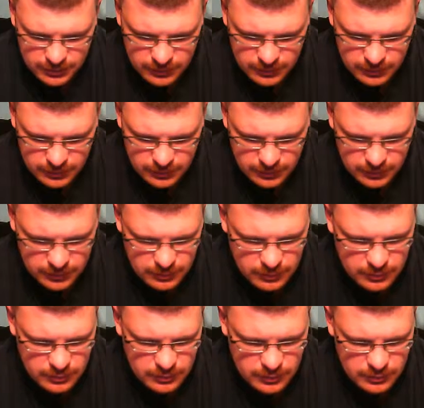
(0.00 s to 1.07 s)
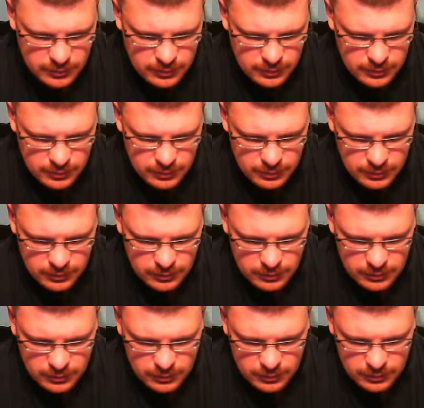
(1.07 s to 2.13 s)

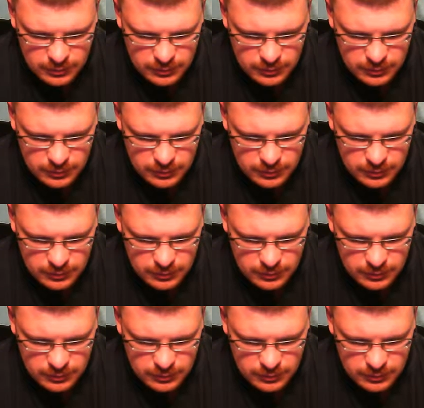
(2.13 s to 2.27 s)
No one is speaking in this clip.